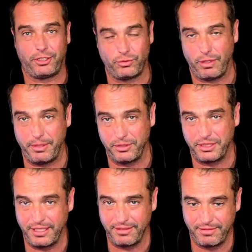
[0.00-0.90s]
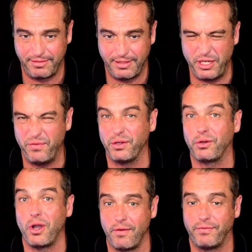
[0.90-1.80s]
contributors here that you feel
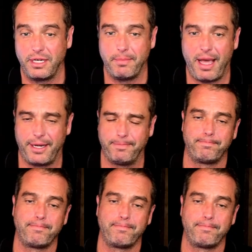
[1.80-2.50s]
confident about it.